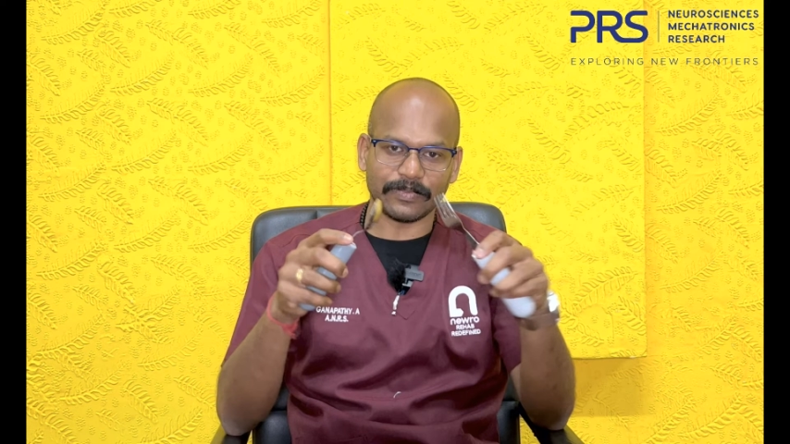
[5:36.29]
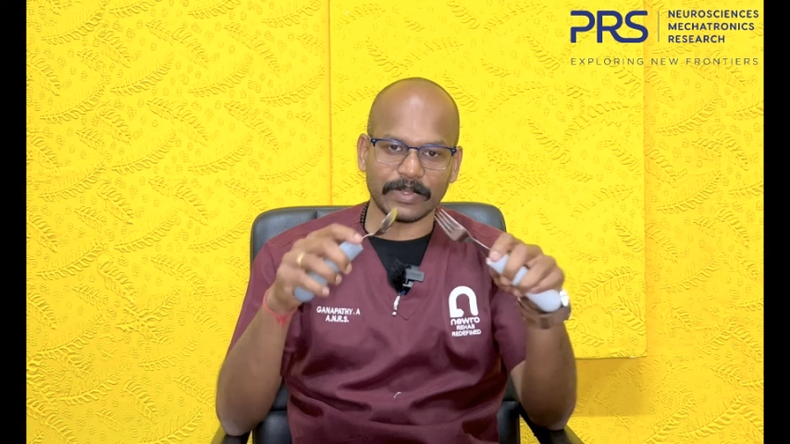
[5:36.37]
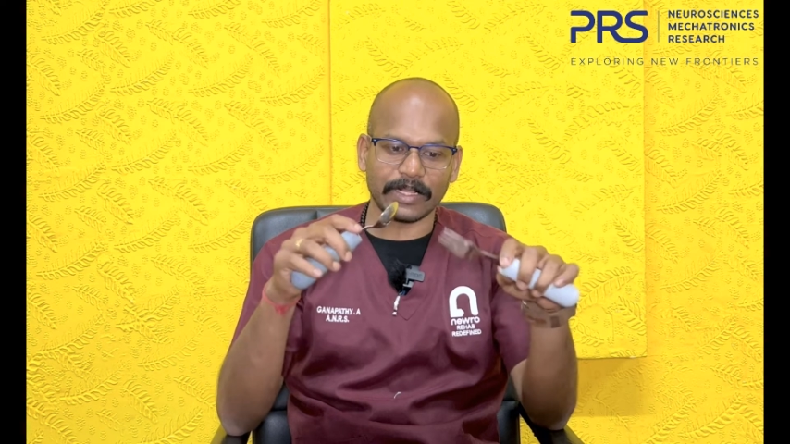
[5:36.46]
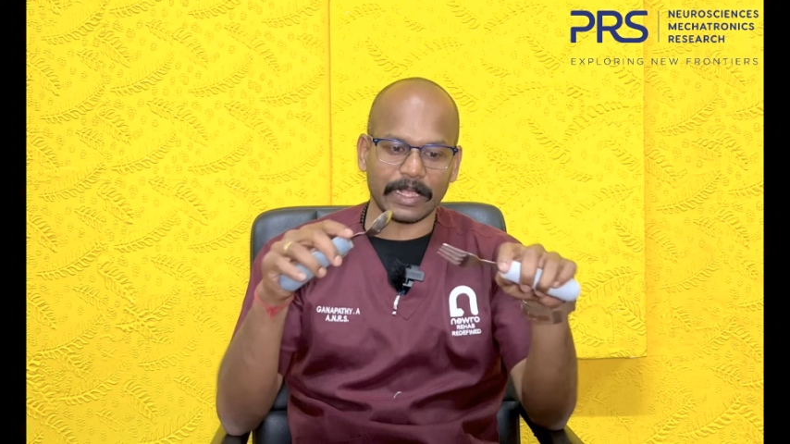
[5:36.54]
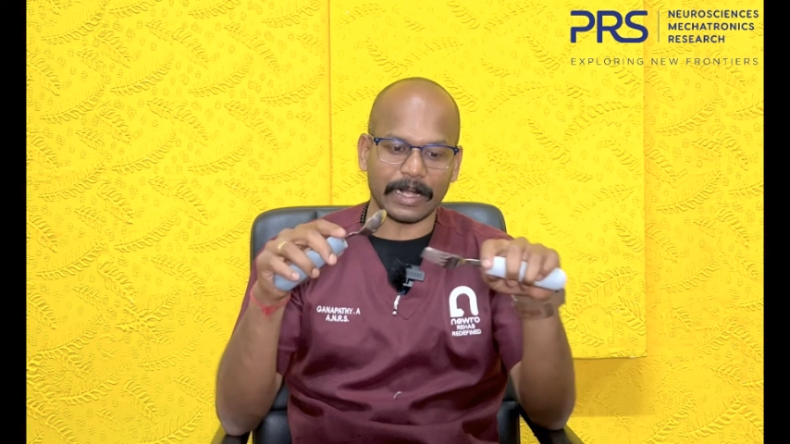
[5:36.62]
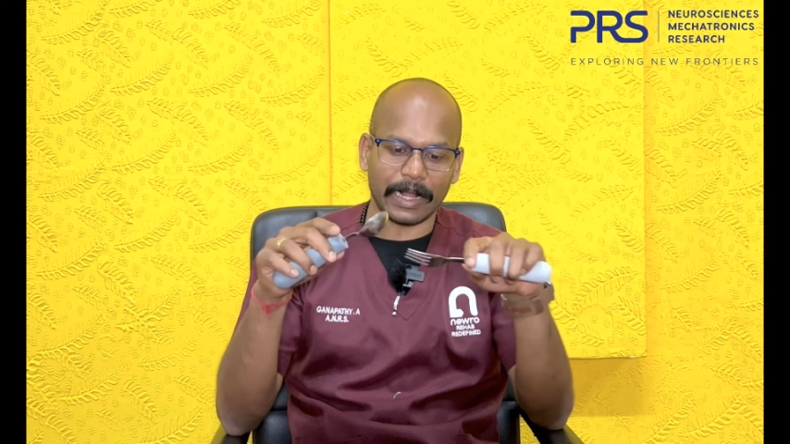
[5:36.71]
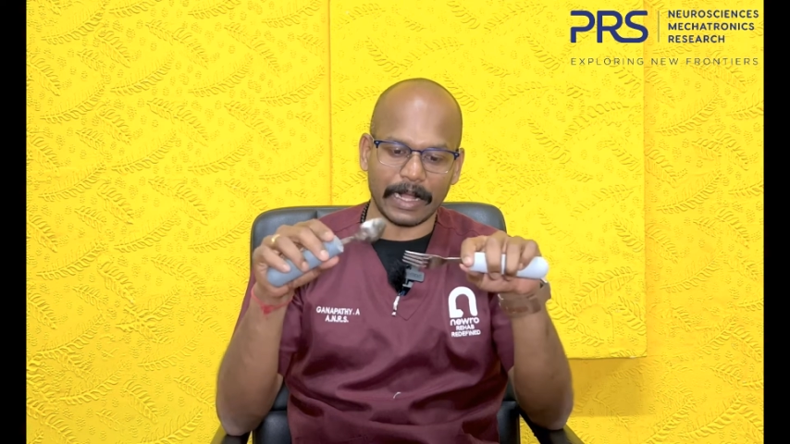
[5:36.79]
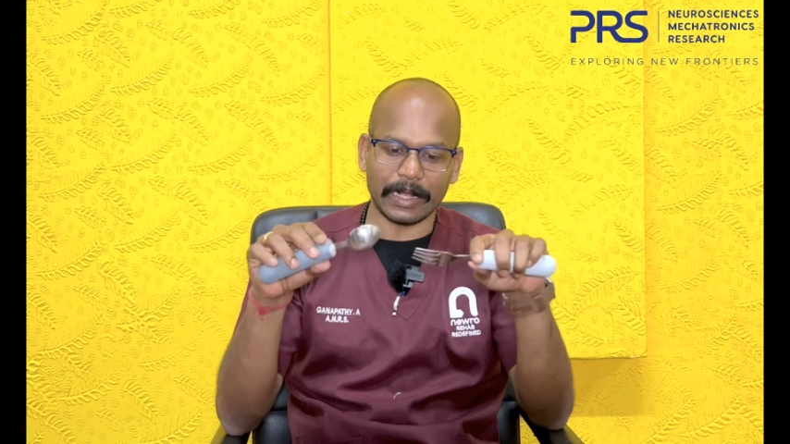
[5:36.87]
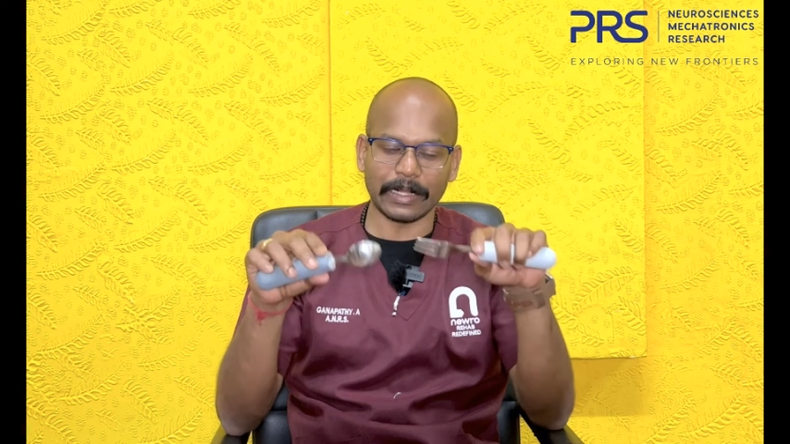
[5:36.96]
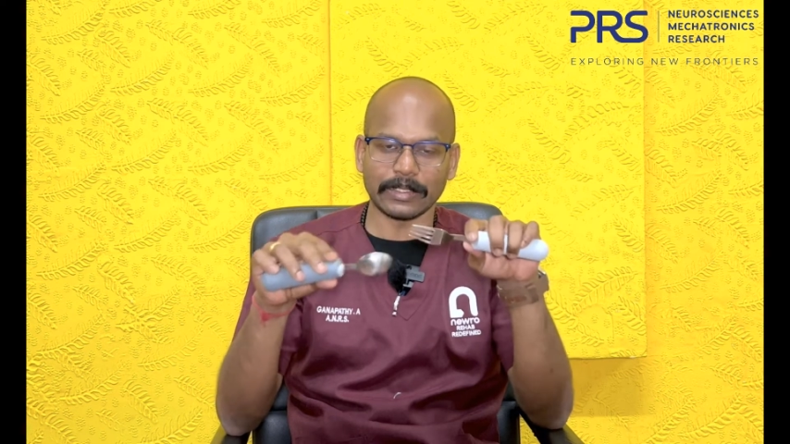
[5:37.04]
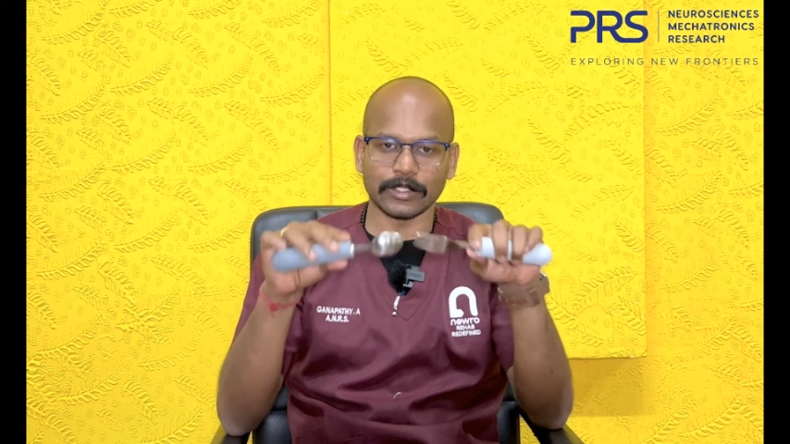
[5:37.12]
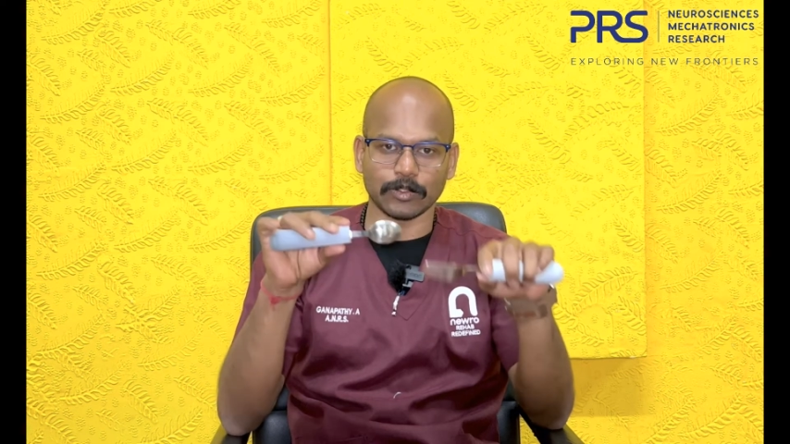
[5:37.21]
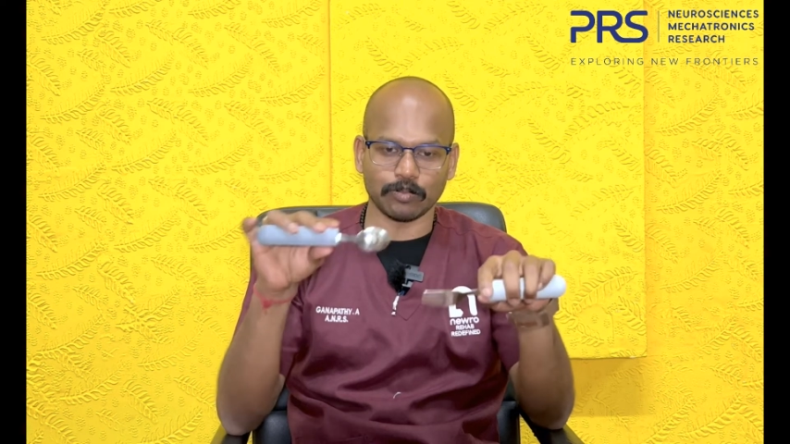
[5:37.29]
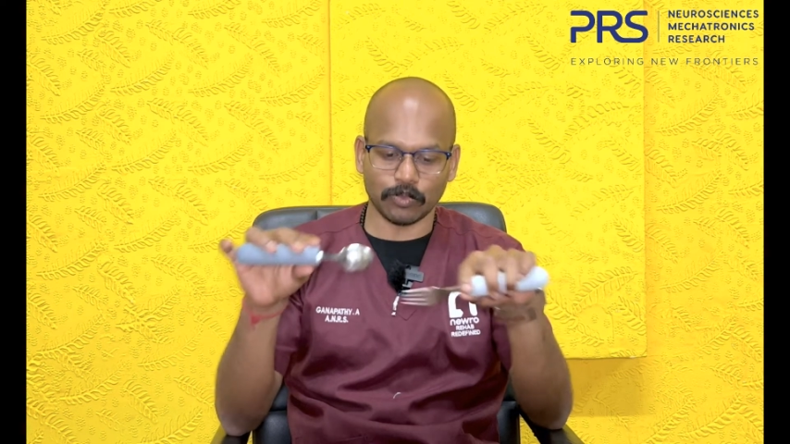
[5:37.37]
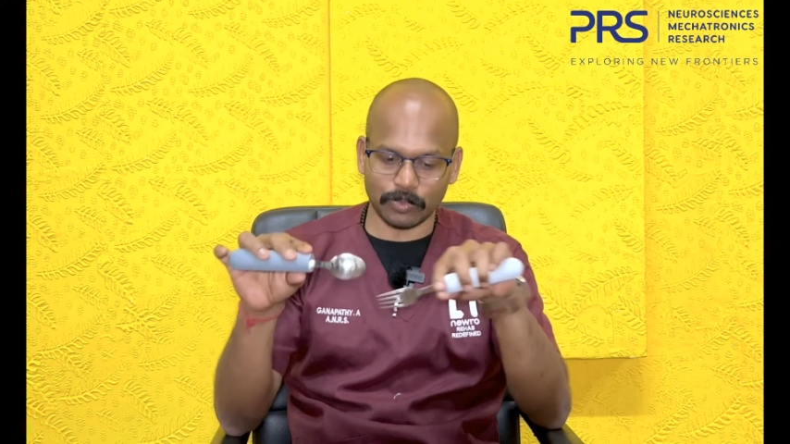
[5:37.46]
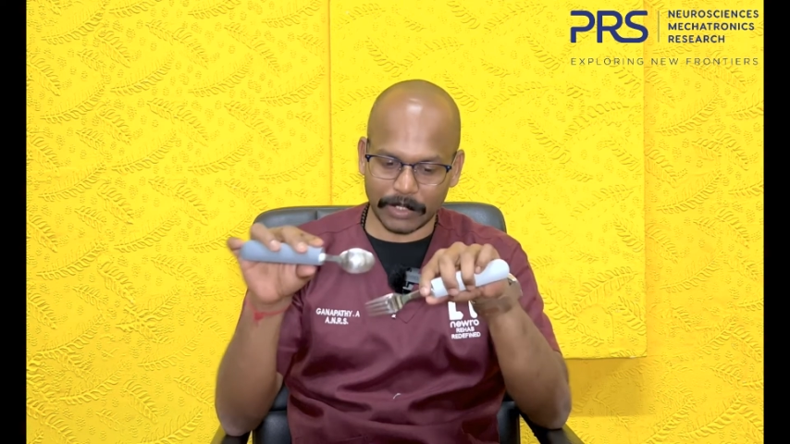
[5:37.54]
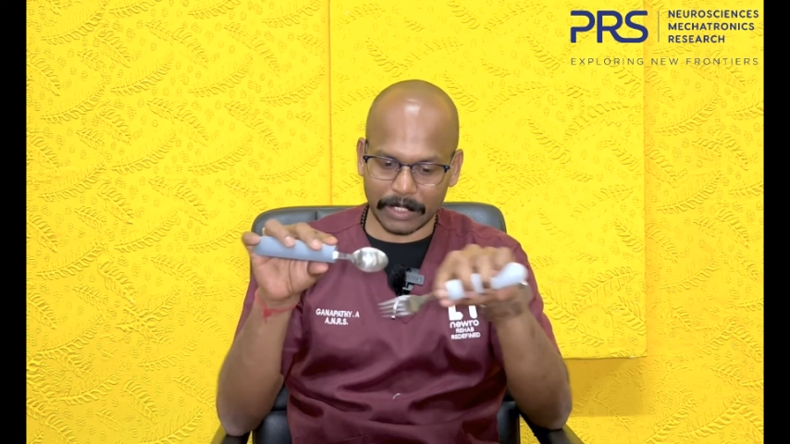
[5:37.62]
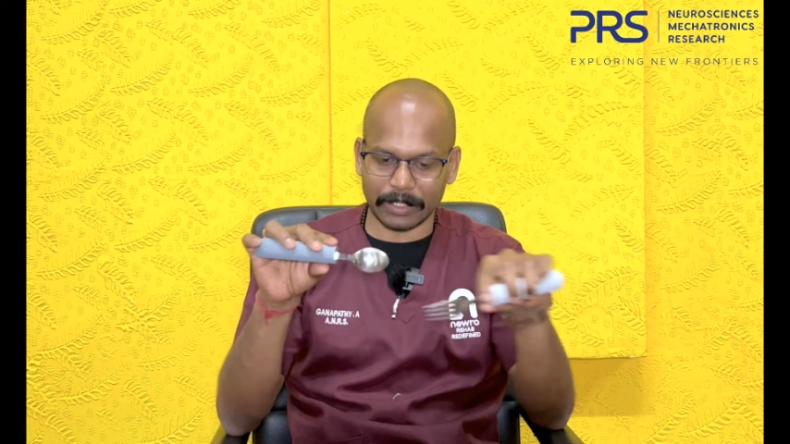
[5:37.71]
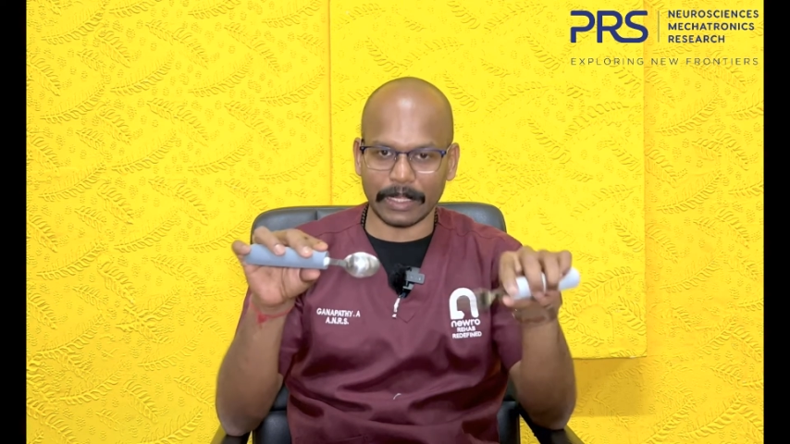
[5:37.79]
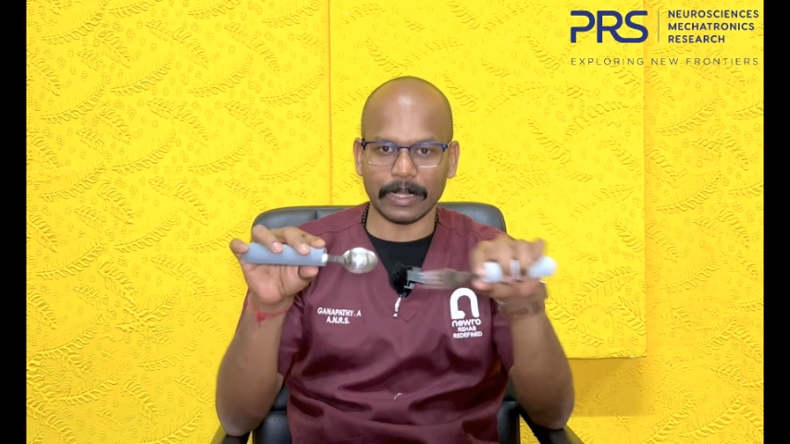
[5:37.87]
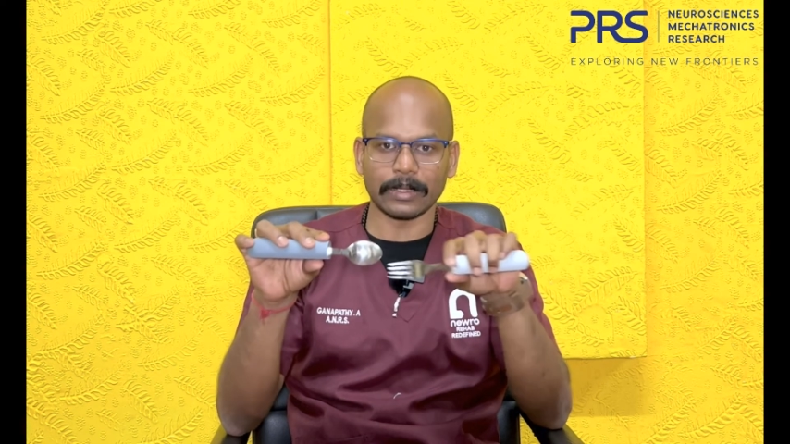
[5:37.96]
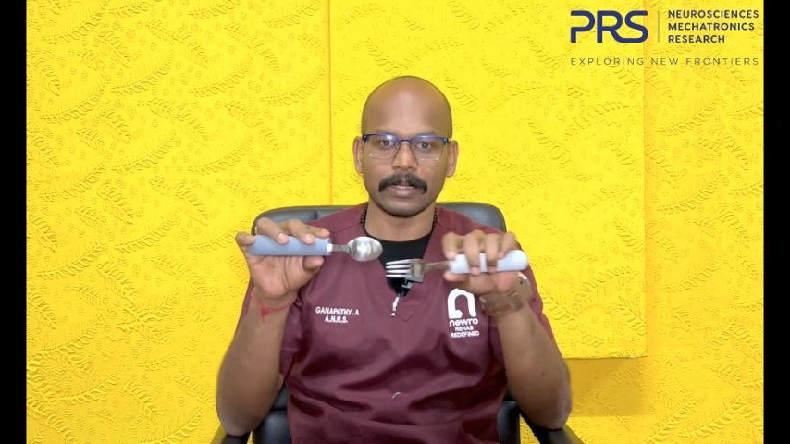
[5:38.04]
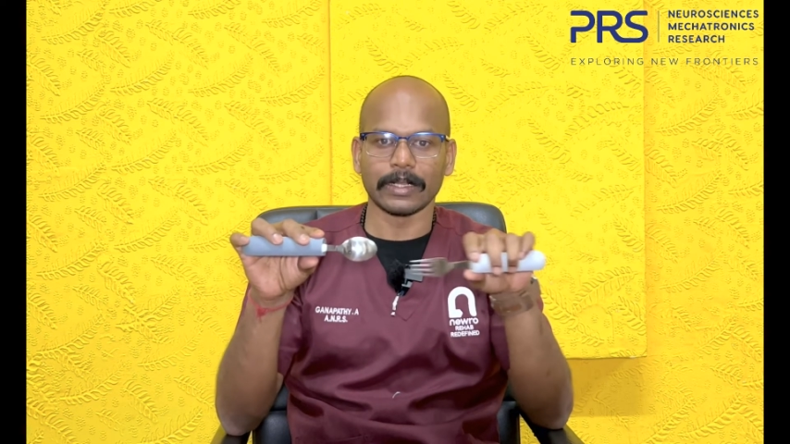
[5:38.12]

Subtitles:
when they are handling the spoon, that can